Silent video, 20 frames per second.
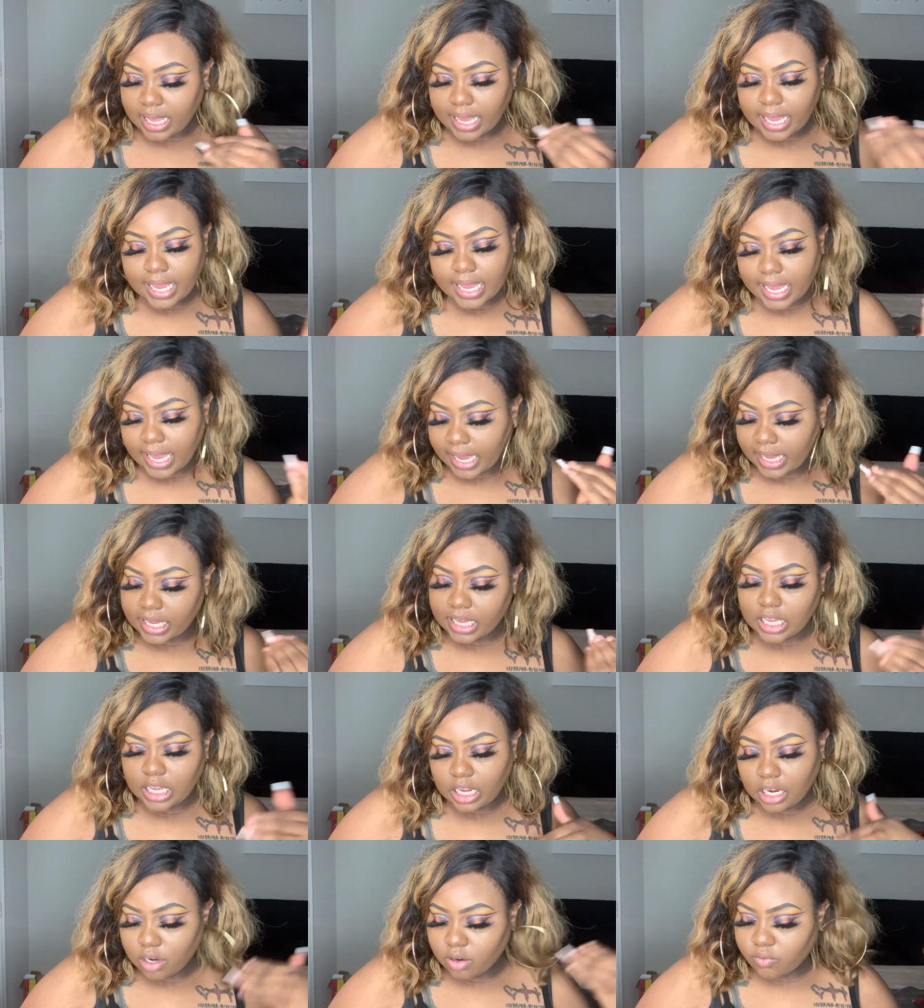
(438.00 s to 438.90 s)
He ain't
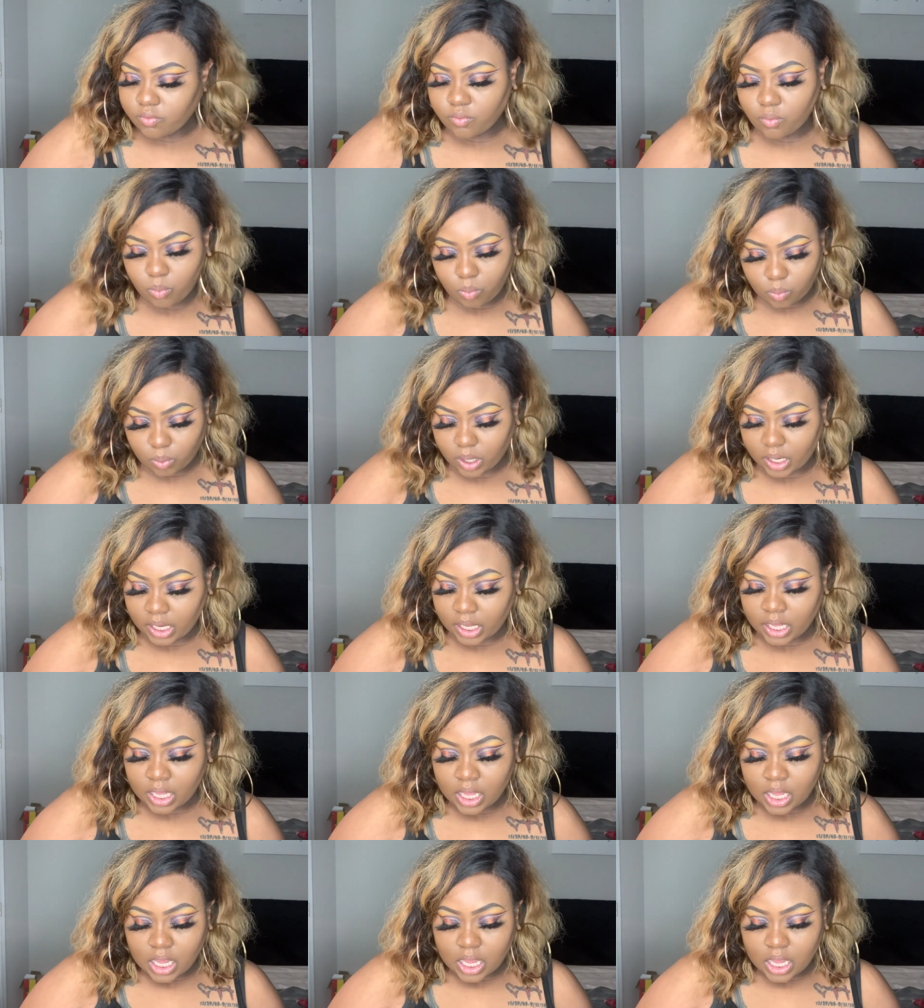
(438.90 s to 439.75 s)
here for it.